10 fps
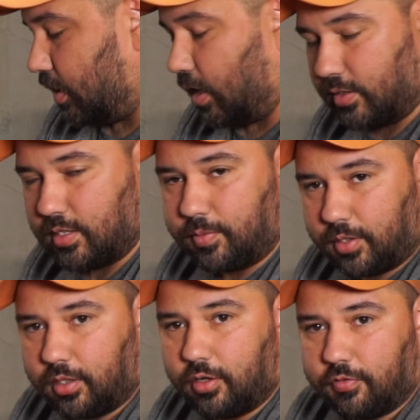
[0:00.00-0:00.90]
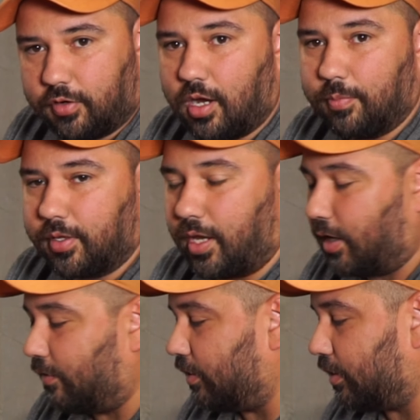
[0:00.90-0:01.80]
I typically overcomplicate
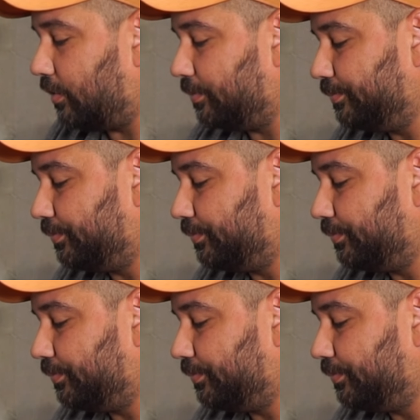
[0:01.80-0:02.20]
everything.